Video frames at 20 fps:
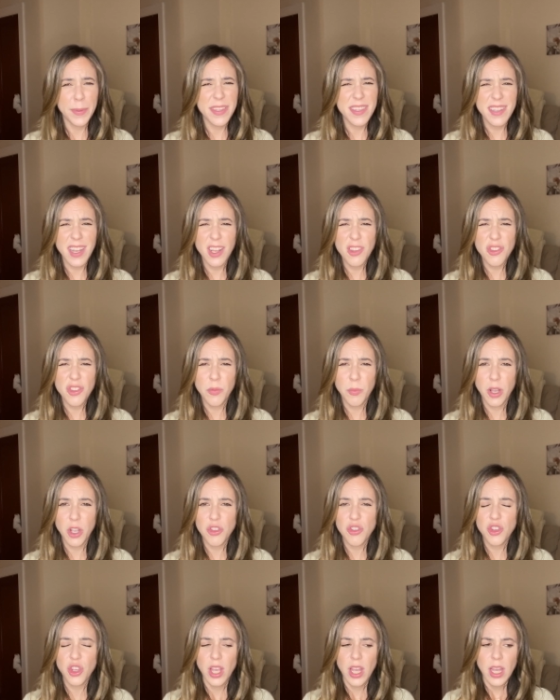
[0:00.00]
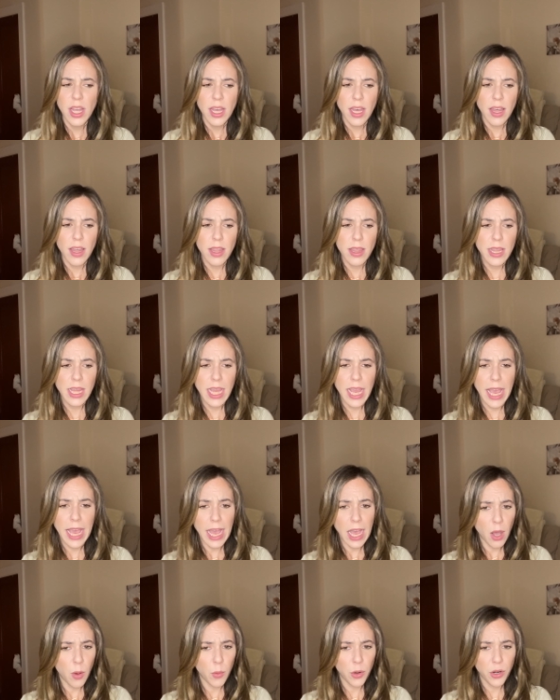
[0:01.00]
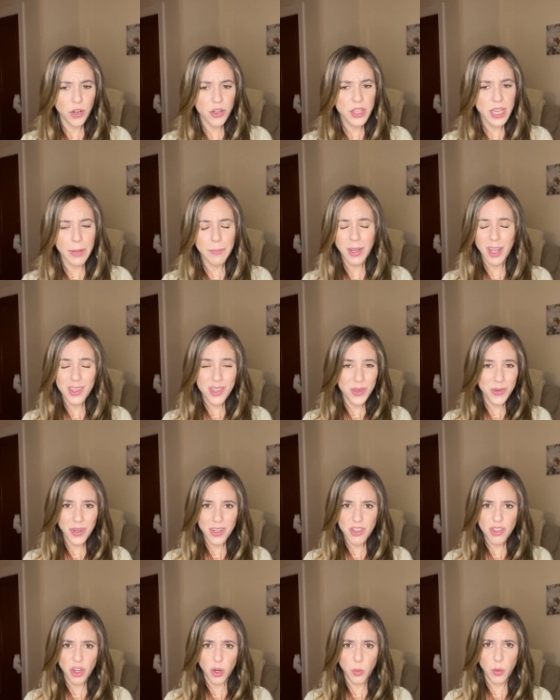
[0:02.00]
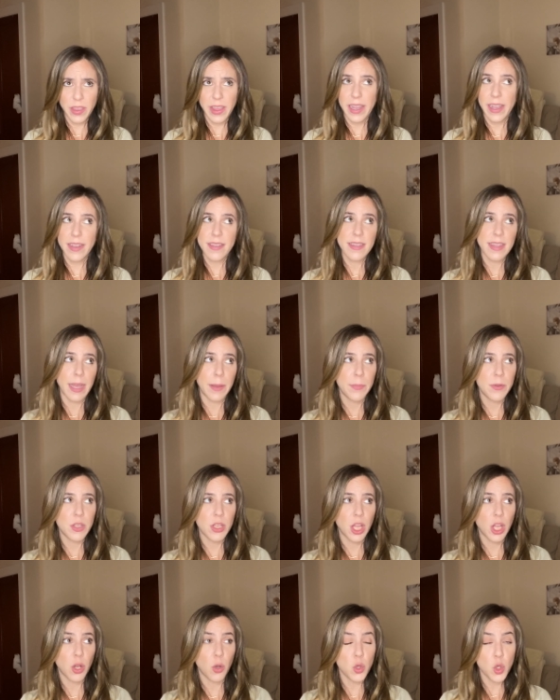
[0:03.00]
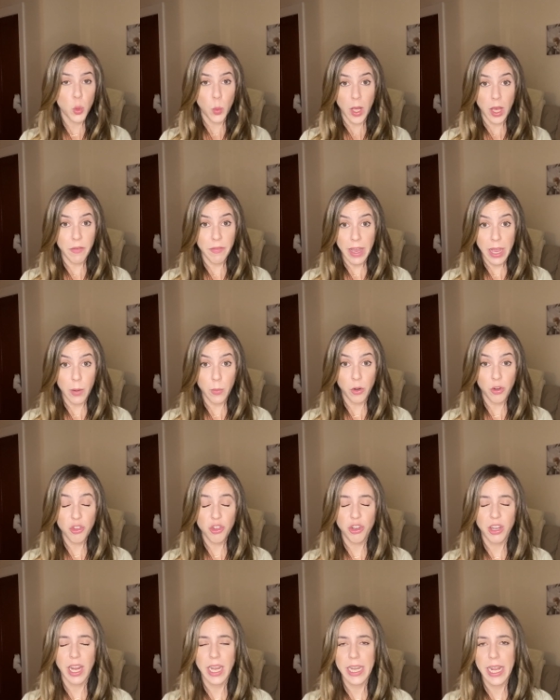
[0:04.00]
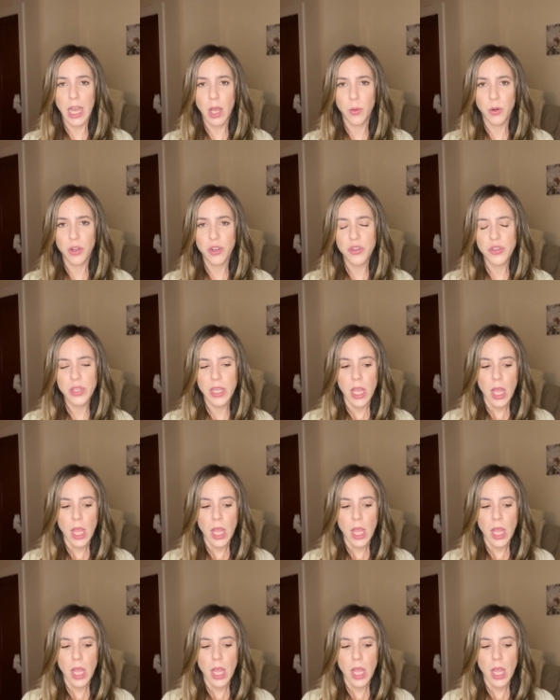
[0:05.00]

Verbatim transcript: It's not so much the hours. I'm not so concerned with like I slept, you know, 12 hours or eight hours,